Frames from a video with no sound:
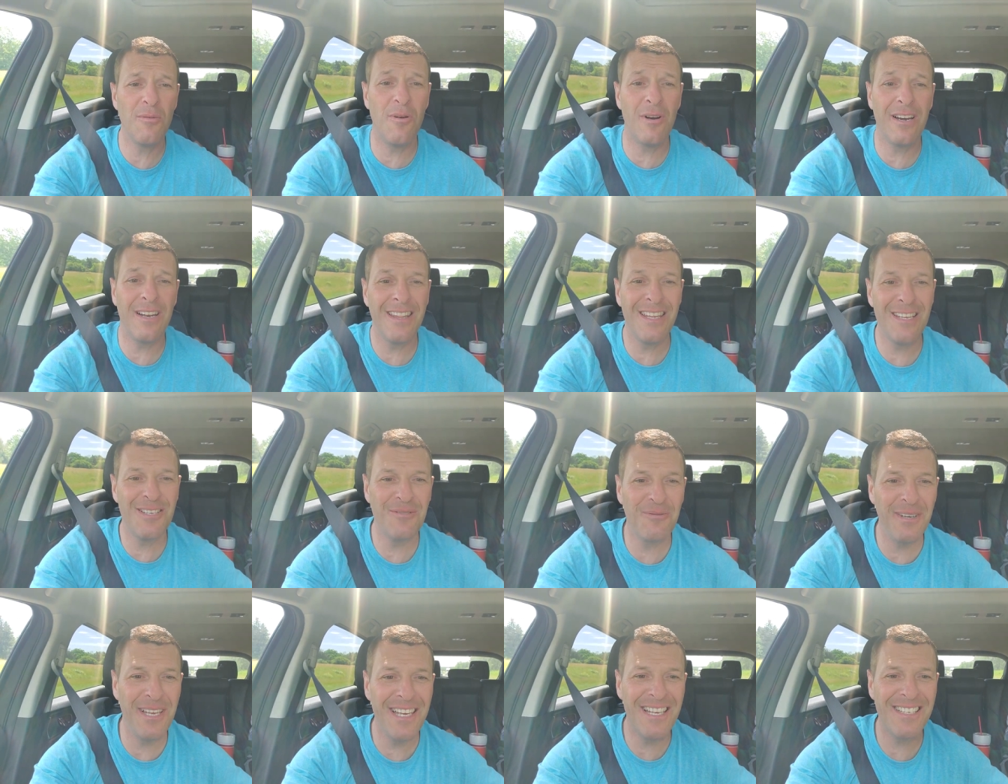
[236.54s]
one of
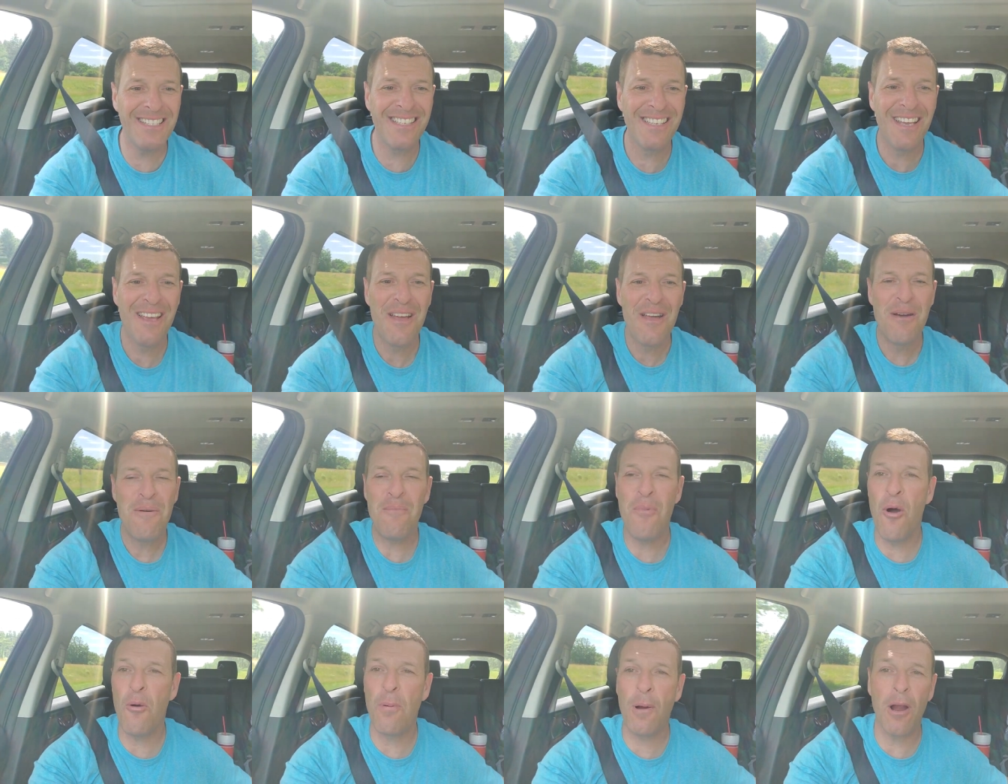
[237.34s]
these weeks.
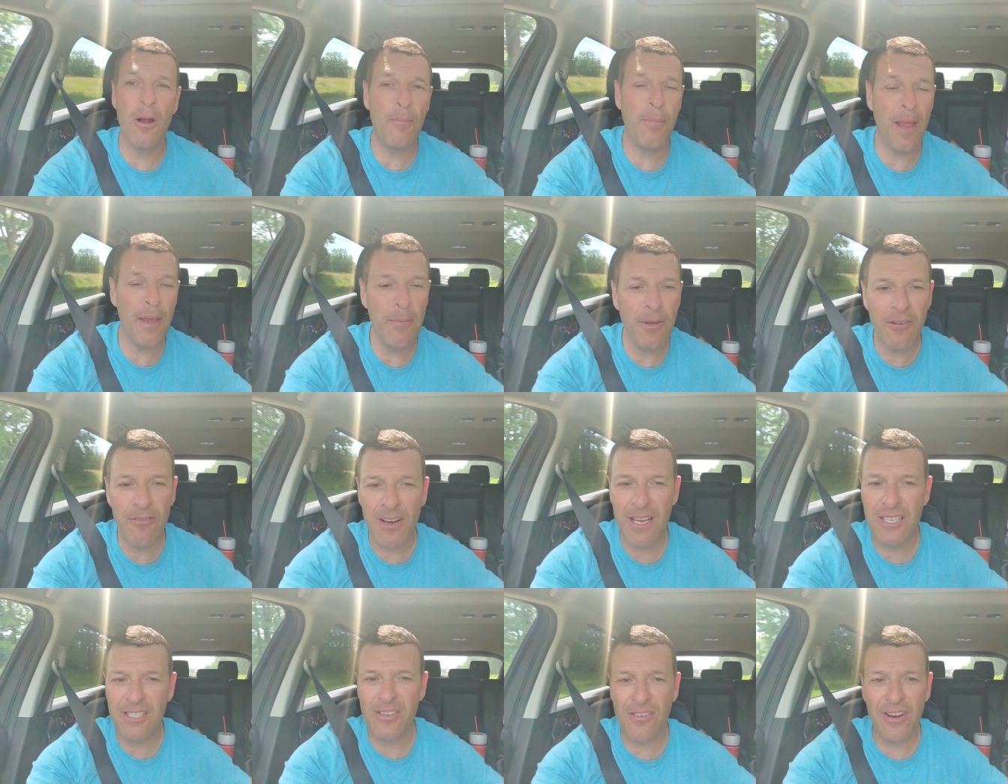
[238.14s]
Mopar Baby
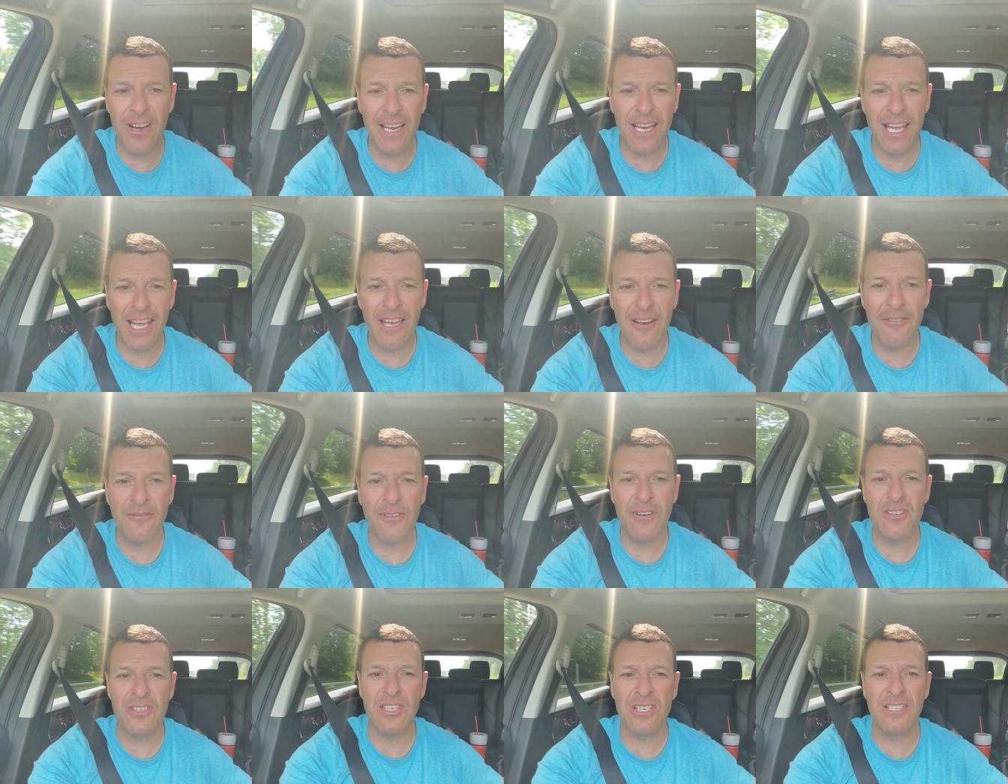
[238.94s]
raced great again,
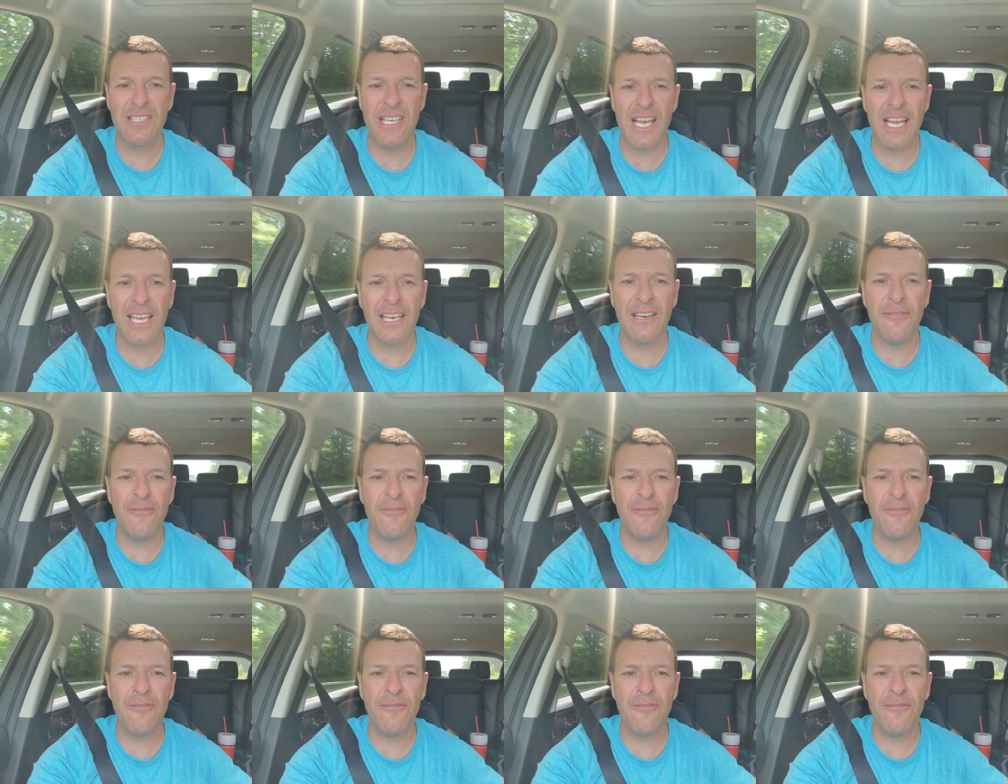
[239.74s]
finishing second